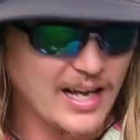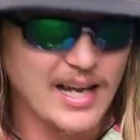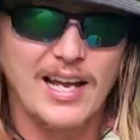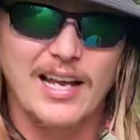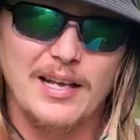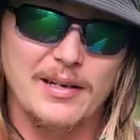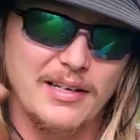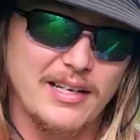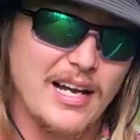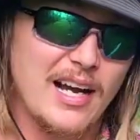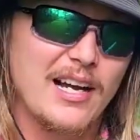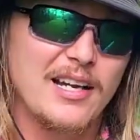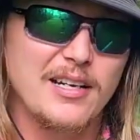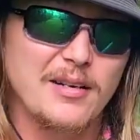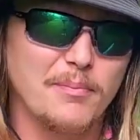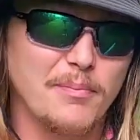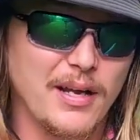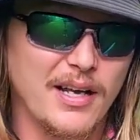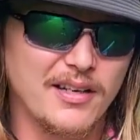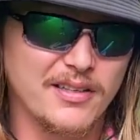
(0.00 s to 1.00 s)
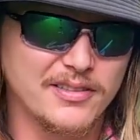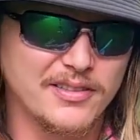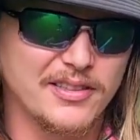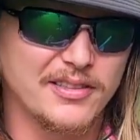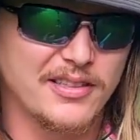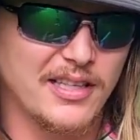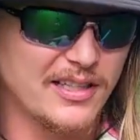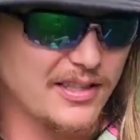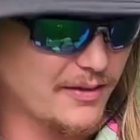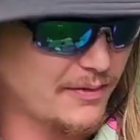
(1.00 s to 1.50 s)
It kind of balances
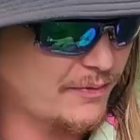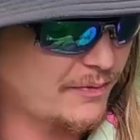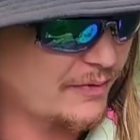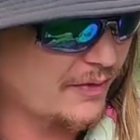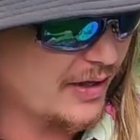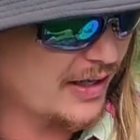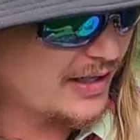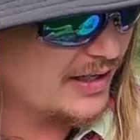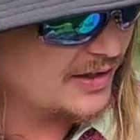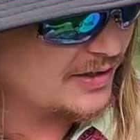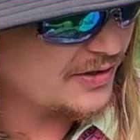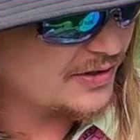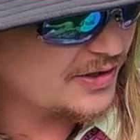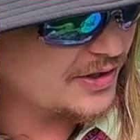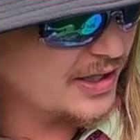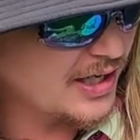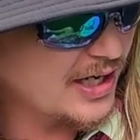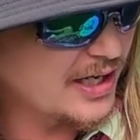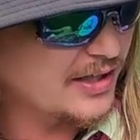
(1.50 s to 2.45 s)
on the fringe.